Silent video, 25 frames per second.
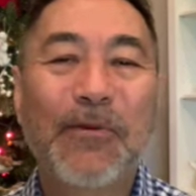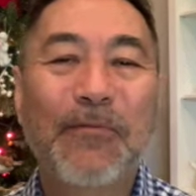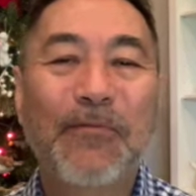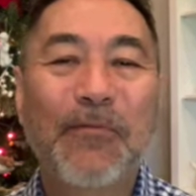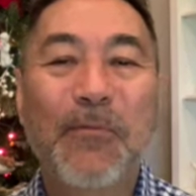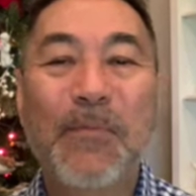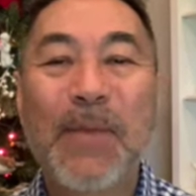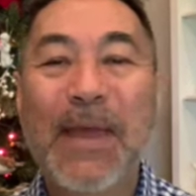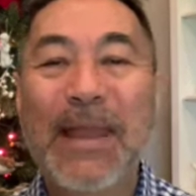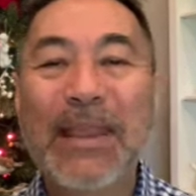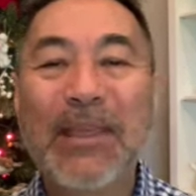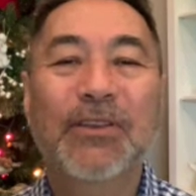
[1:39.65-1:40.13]

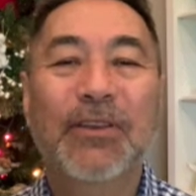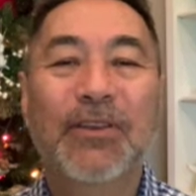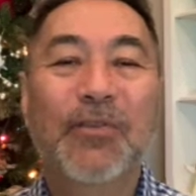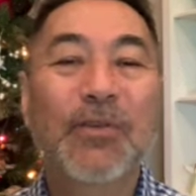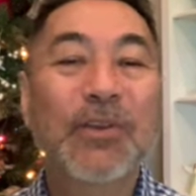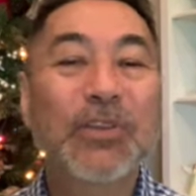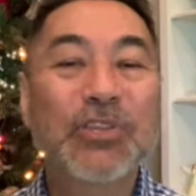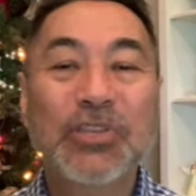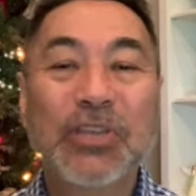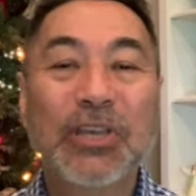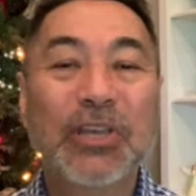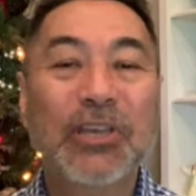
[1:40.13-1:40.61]
For many
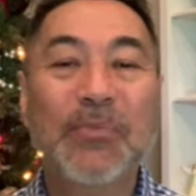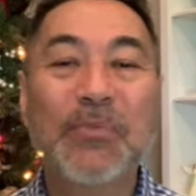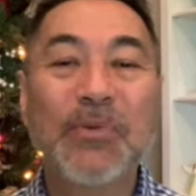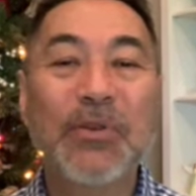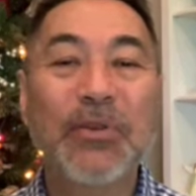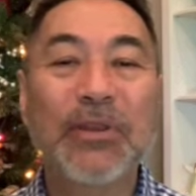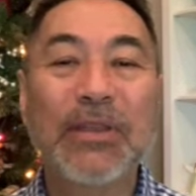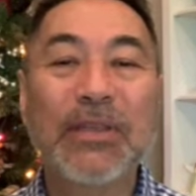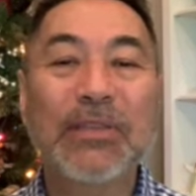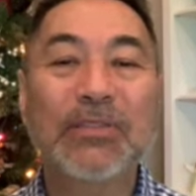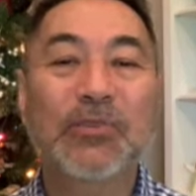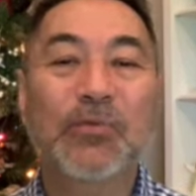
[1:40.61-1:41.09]
Christian
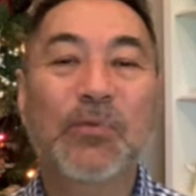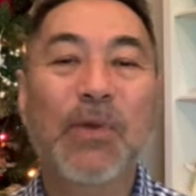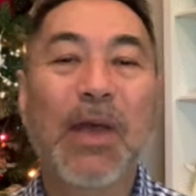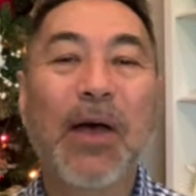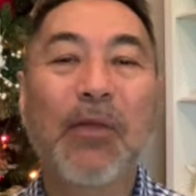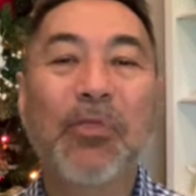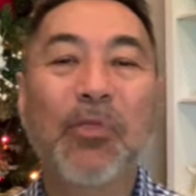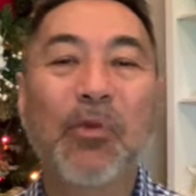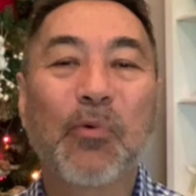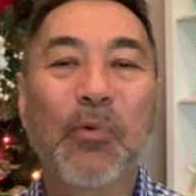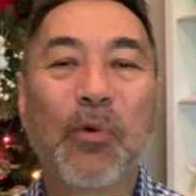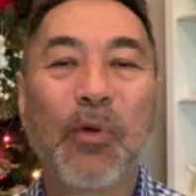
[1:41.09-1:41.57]
communities
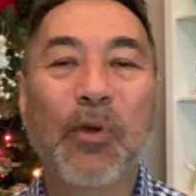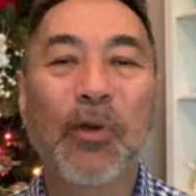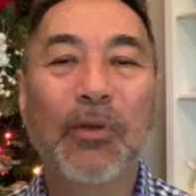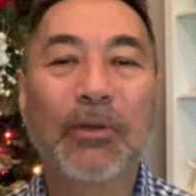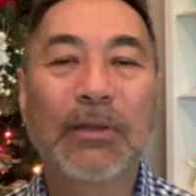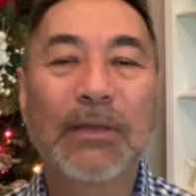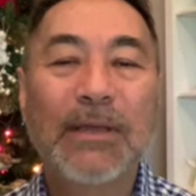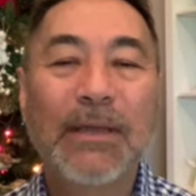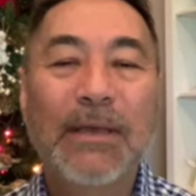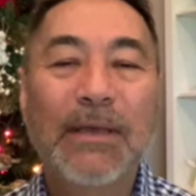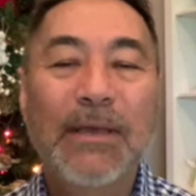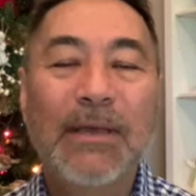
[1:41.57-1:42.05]
around the
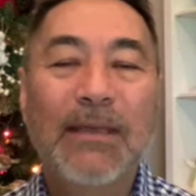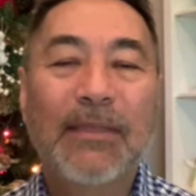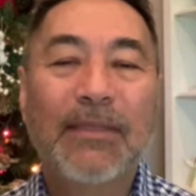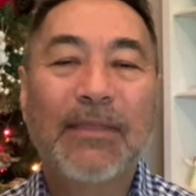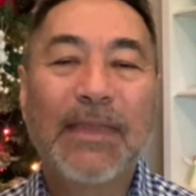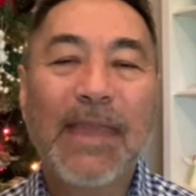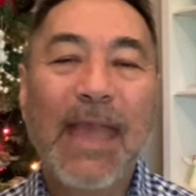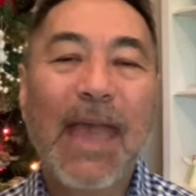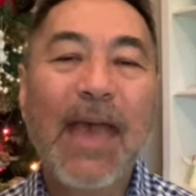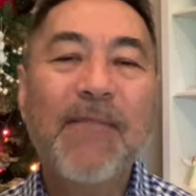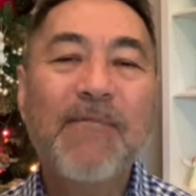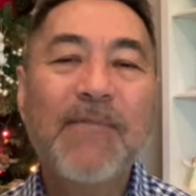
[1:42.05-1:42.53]
world,
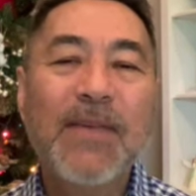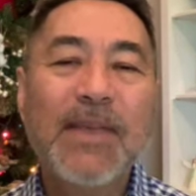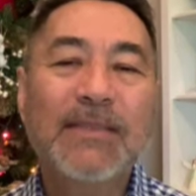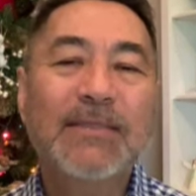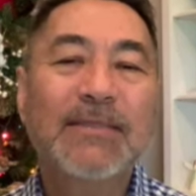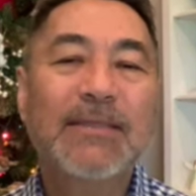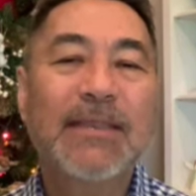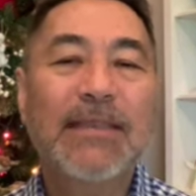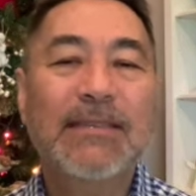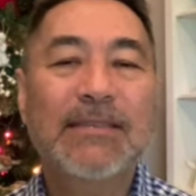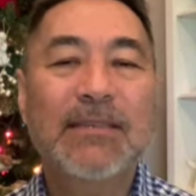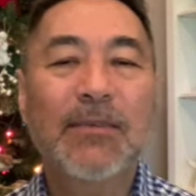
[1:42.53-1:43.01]
the Advent
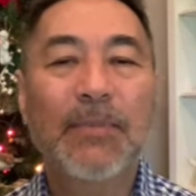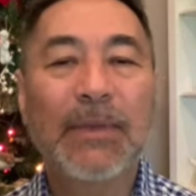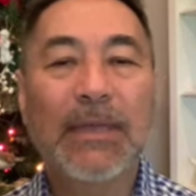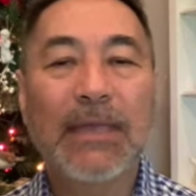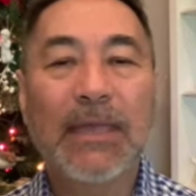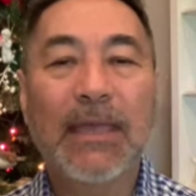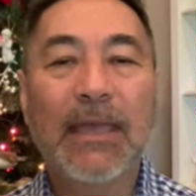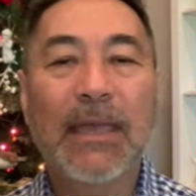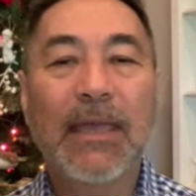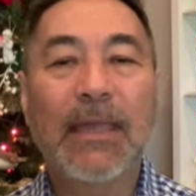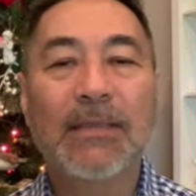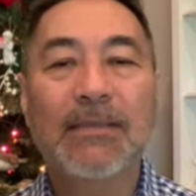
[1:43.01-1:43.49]
season
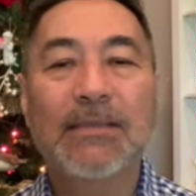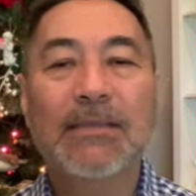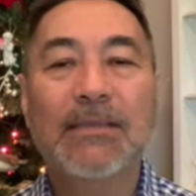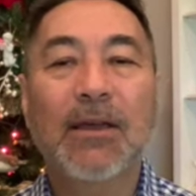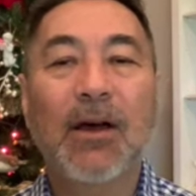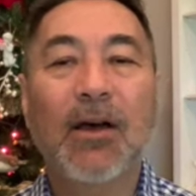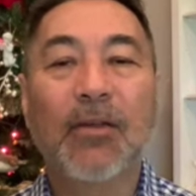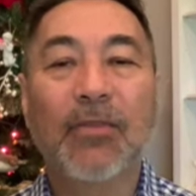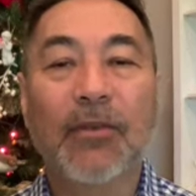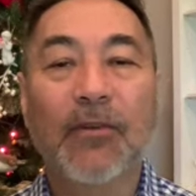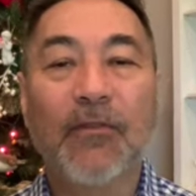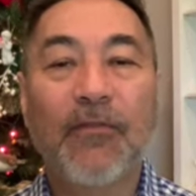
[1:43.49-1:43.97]
begins
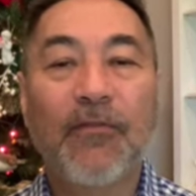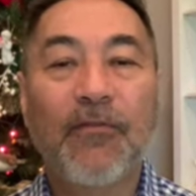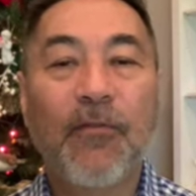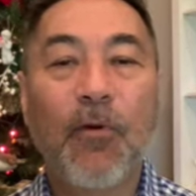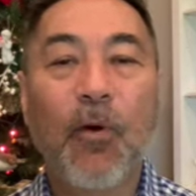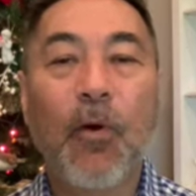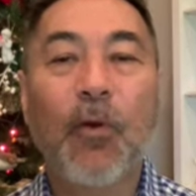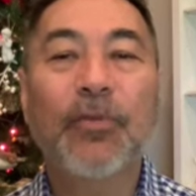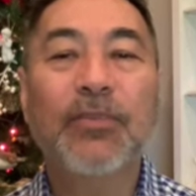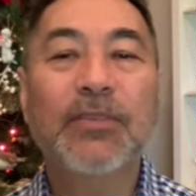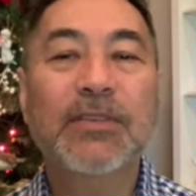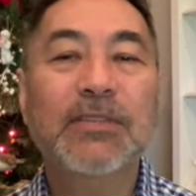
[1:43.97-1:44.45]
on the
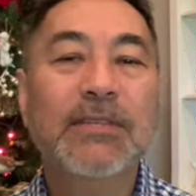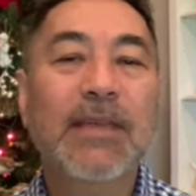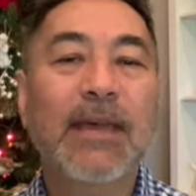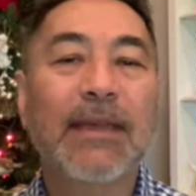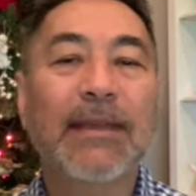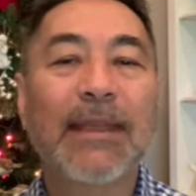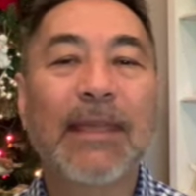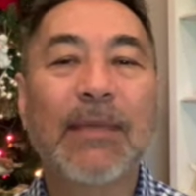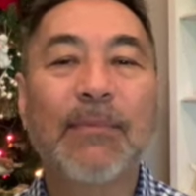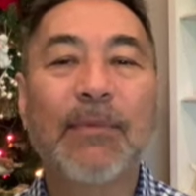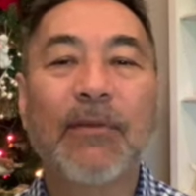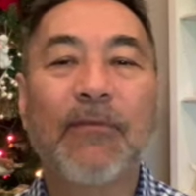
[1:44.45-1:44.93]
fourth
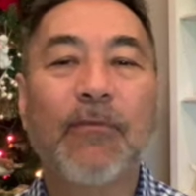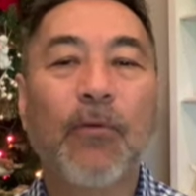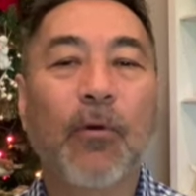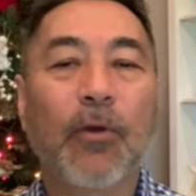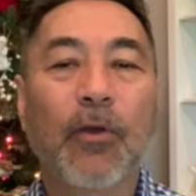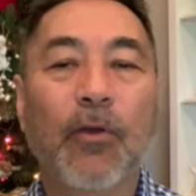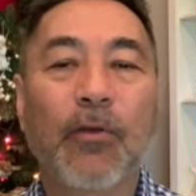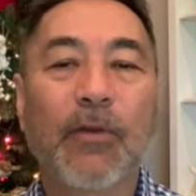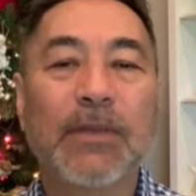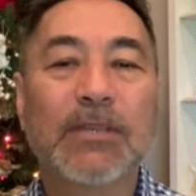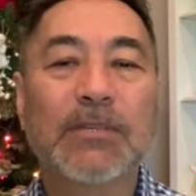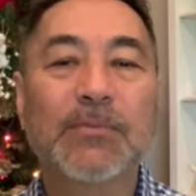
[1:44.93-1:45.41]
Sunday before
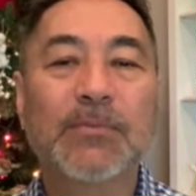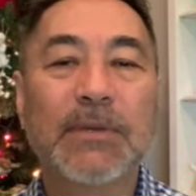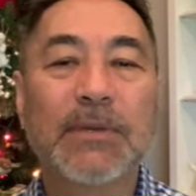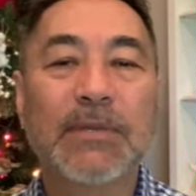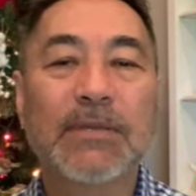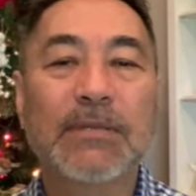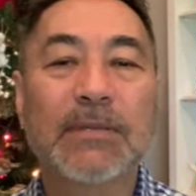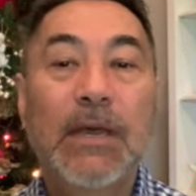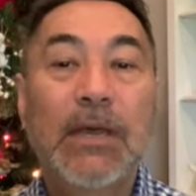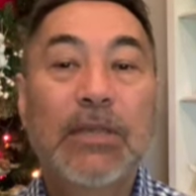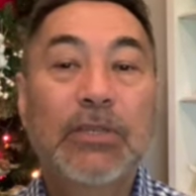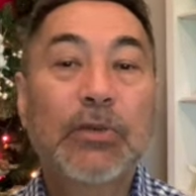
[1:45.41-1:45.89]
Christmas.